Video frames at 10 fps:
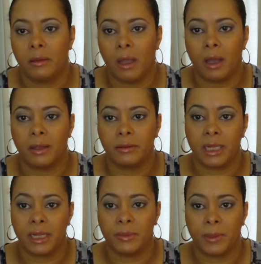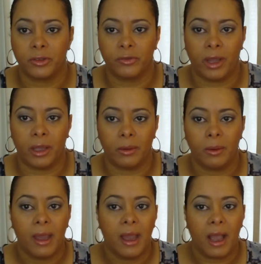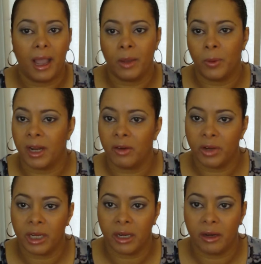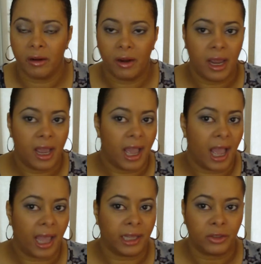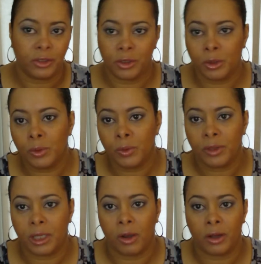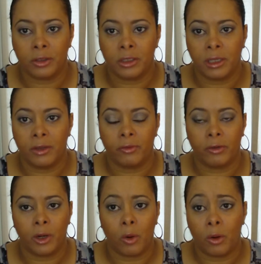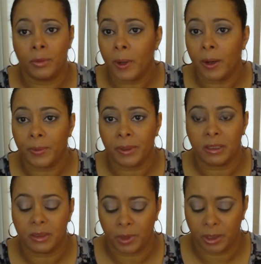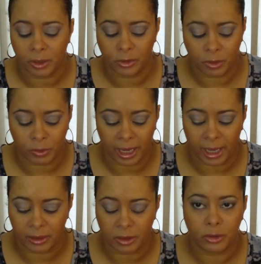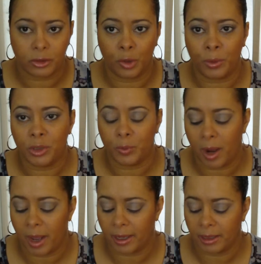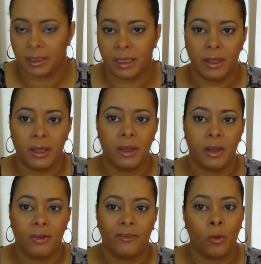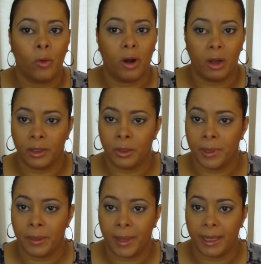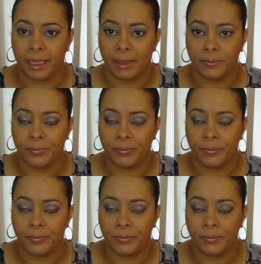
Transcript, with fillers: uh, today special value. I wait every year. I do the auto delivery on purpose because you get so much product for a little bit of money